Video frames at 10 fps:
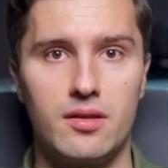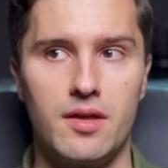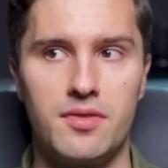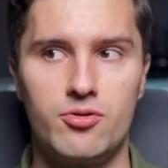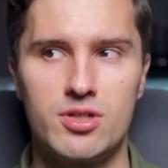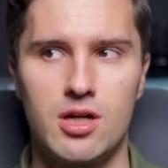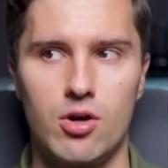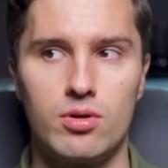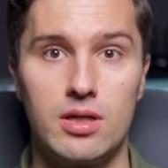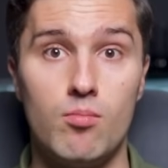that there is
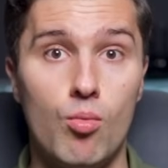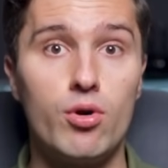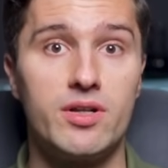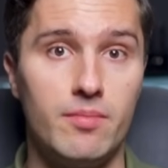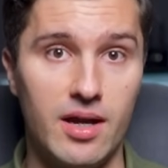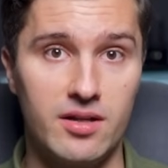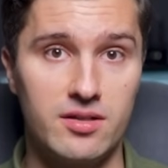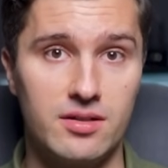currently more demand